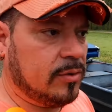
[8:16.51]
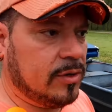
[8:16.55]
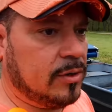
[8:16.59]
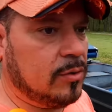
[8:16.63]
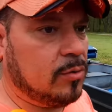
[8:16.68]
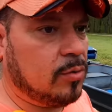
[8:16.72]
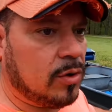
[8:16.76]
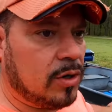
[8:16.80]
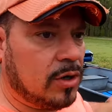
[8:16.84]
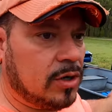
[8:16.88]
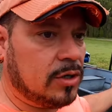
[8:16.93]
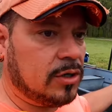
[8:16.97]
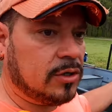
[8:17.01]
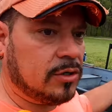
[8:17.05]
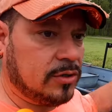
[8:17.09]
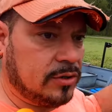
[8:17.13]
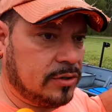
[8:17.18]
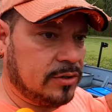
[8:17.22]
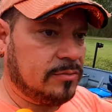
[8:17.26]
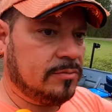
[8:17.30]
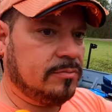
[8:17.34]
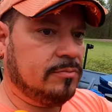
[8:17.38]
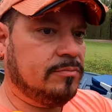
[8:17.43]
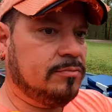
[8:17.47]
We were
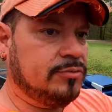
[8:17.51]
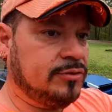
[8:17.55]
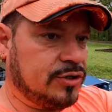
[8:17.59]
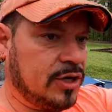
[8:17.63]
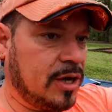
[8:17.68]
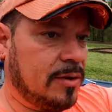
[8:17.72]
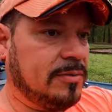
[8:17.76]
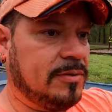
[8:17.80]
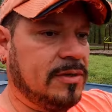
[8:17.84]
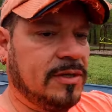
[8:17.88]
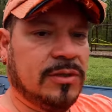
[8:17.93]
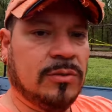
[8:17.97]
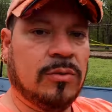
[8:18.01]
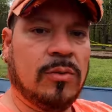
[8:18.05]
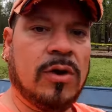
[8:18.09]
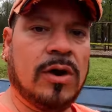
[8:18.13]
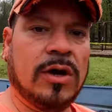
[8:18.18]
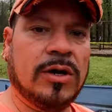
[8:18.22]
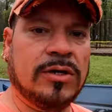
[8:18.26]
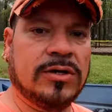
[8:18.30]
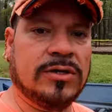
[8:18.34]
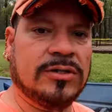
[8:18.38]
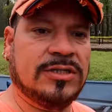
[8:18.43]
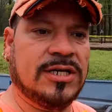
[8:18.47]
going to drop it in the
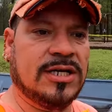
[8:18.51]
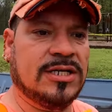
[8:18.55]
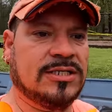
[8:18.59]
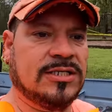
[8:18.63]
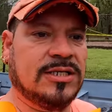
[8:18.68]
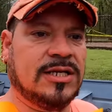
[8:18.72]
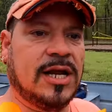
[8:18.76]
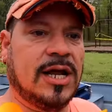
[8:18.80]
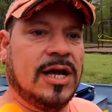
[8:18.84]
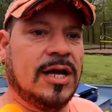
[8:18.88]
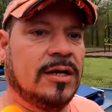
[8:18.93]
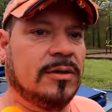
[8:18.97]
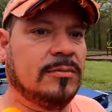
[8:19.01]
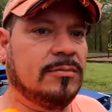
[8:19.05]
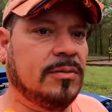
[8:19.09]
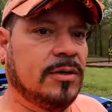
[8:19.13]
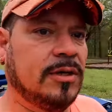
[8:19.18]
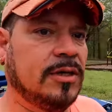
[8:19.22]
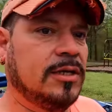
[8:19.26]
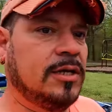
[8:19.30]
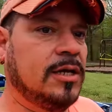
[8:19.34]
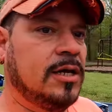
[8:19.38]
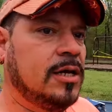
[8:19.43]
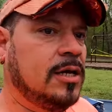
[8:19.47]
water, test it out,
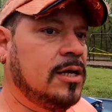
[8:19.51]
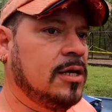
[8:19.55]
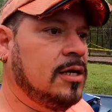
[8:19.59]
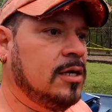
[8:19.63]
but